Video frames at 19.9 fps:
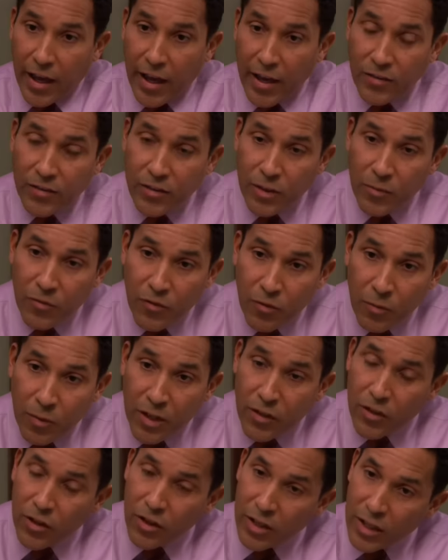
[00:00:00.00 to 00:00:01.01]
you ask them for
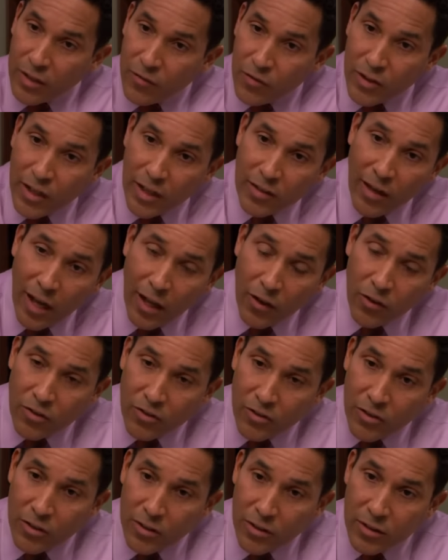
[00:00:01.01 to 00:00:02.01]
money, they're going to give you nine
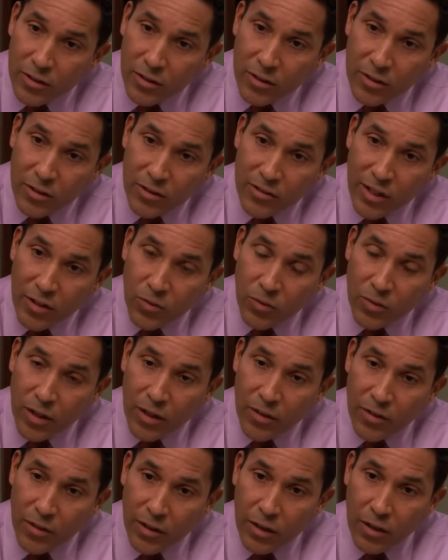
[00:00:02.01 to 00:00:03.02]
dollars because that's what
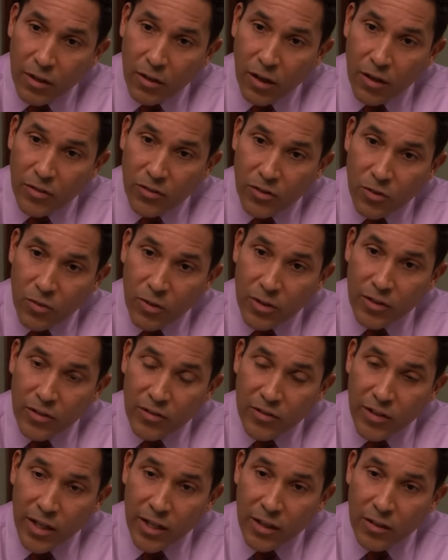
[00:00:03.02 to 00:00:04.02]
they think it costs to run the
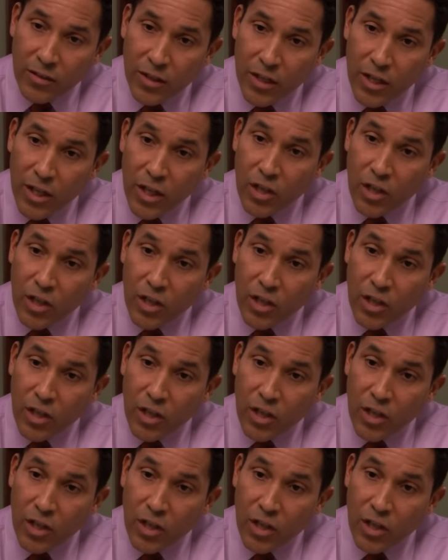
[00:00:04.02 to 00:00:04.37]
stand.